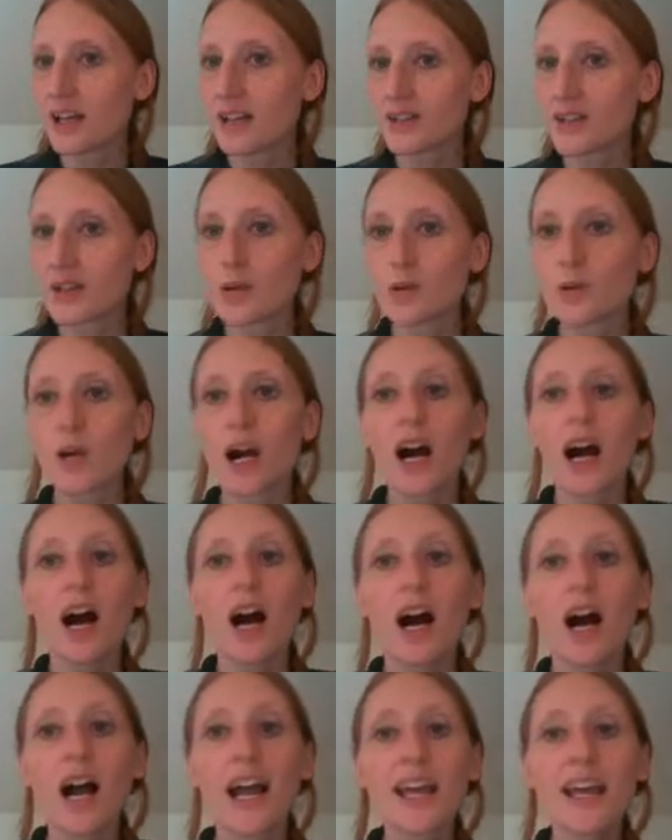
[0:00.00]
So
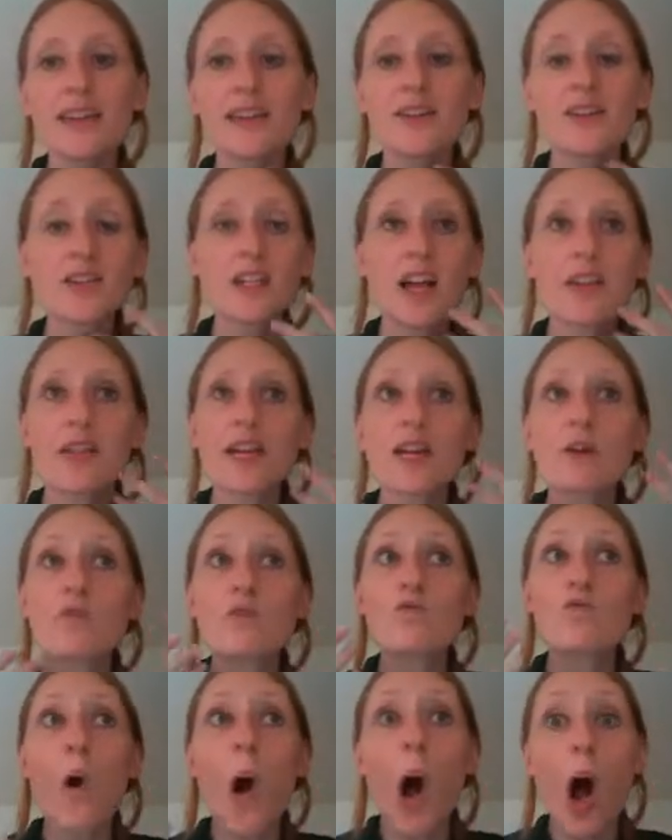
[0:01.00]
there's
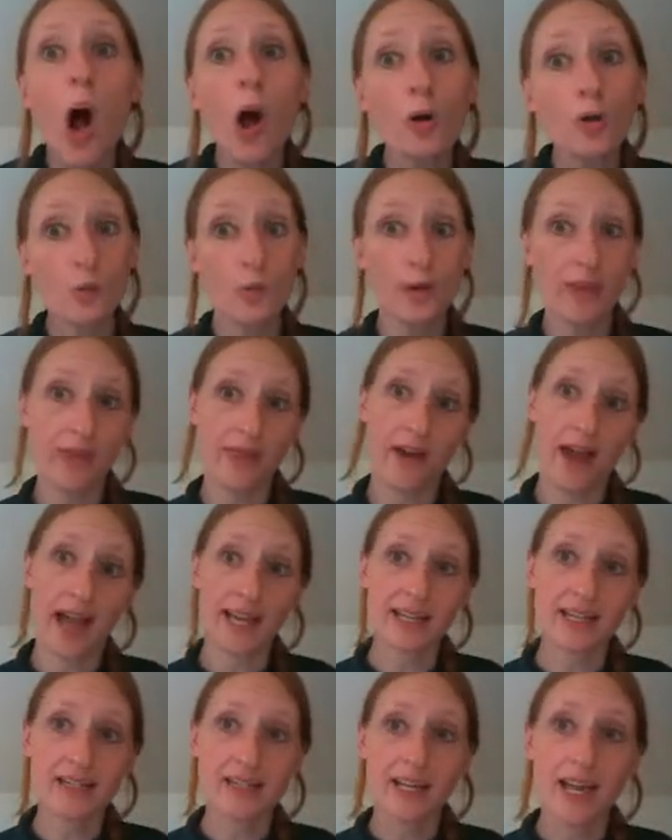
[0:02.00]
nothing wrong with
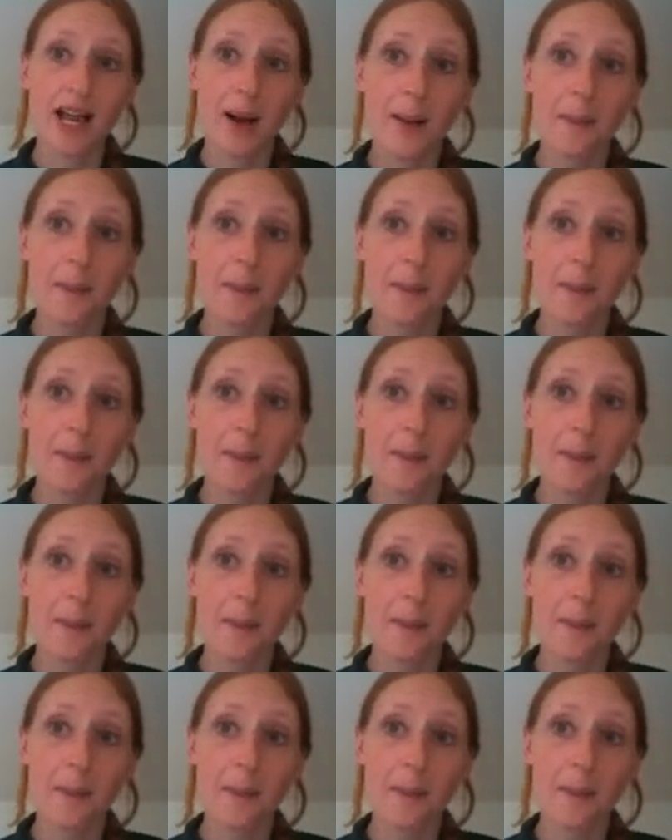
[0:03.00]
that,